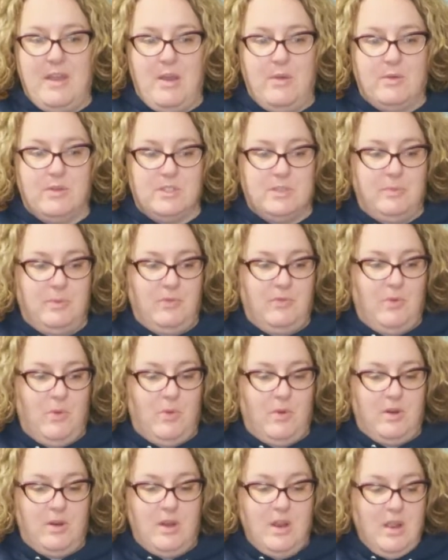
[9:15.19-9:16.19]
hours
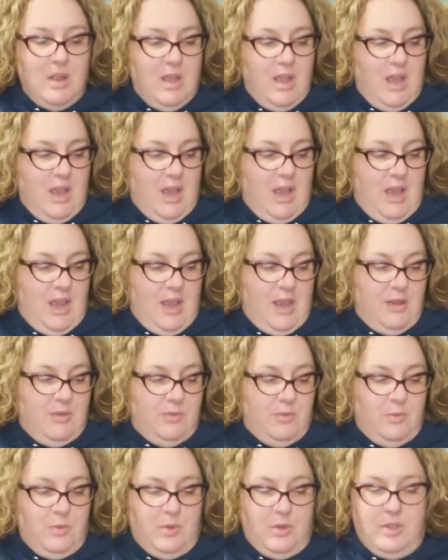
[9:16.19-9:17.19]
before I
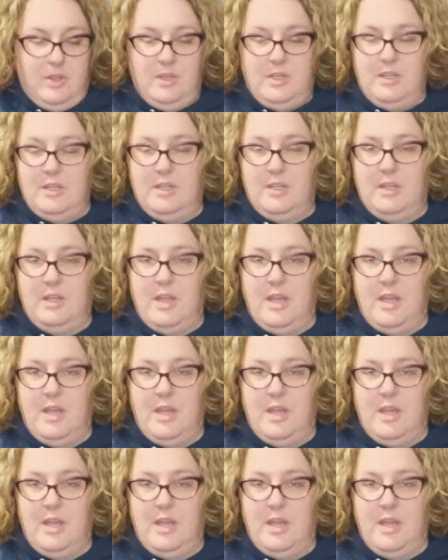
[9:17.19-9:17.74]
would